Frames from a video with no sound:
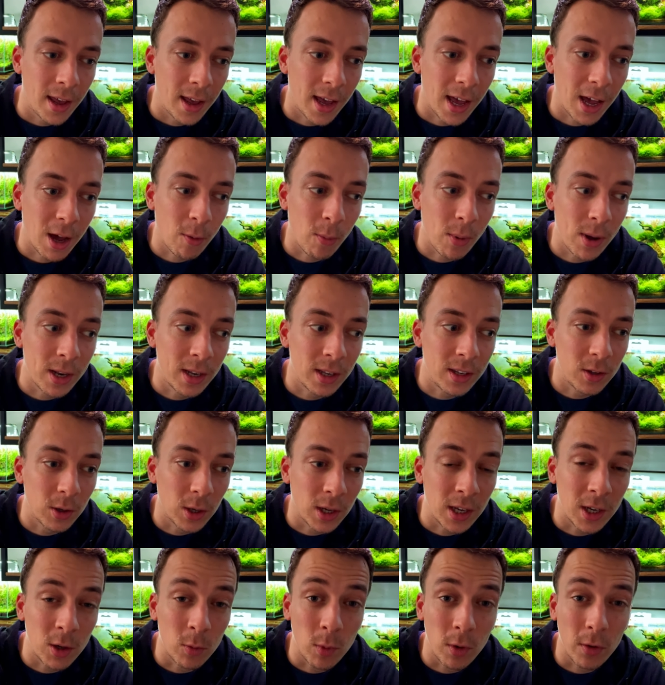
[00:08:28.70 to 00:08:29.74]
I went
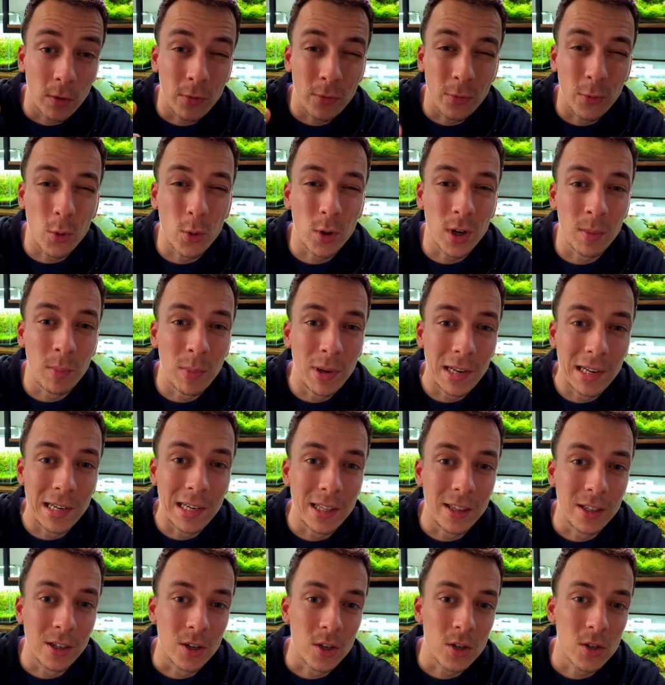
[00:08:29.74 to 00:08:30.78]
in with 40
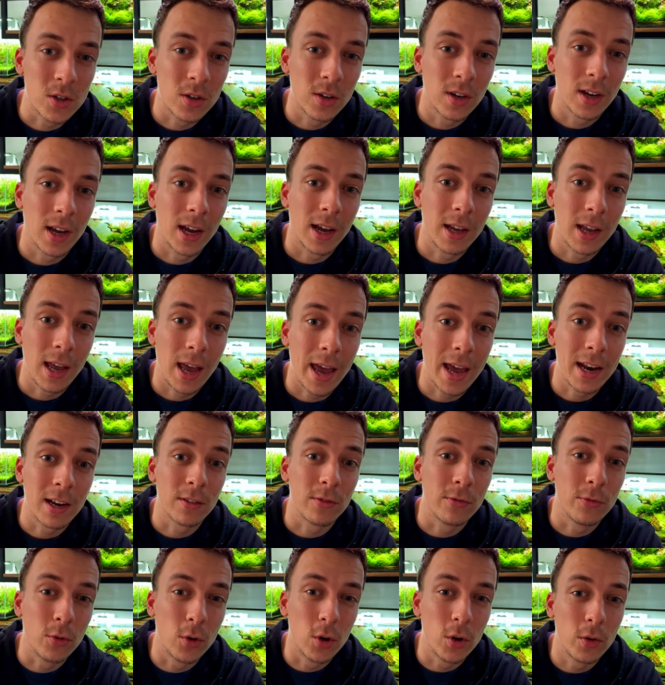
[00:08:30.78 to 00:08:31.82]
milliliters. I added
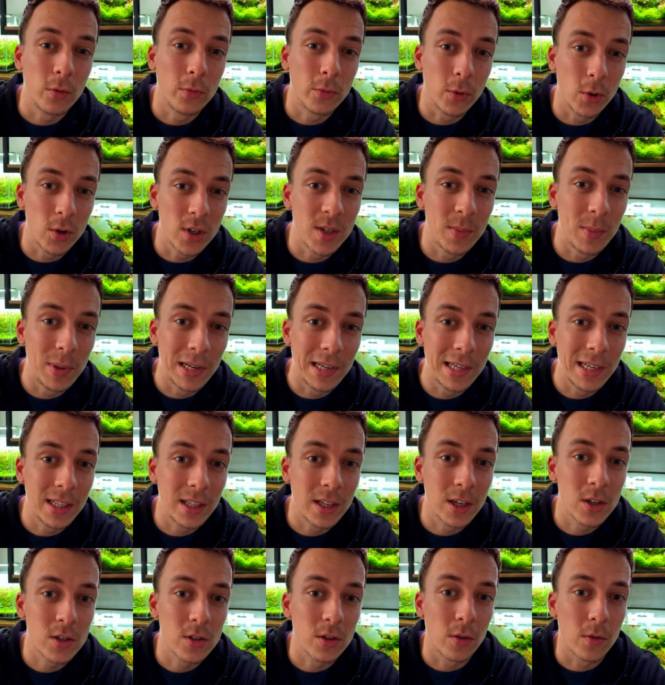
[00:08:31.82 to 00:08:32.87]
40
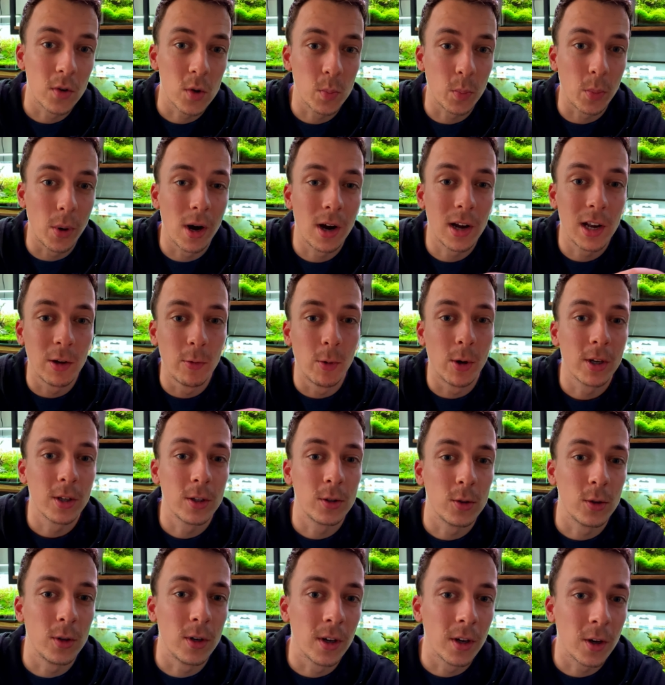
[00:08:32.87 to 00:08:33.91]
milliliters of sparkling water
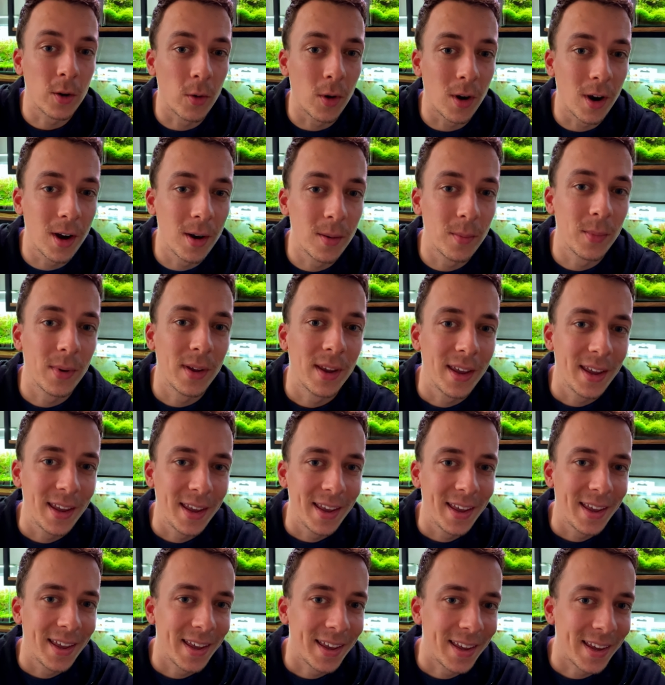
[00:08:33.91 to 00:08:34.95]
to the aquarium,
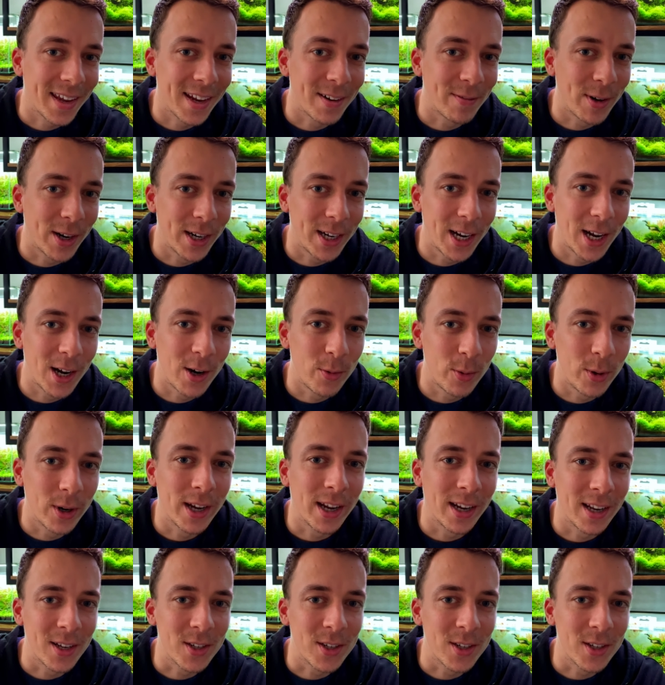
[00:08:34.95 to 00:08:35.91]
and right now we're getting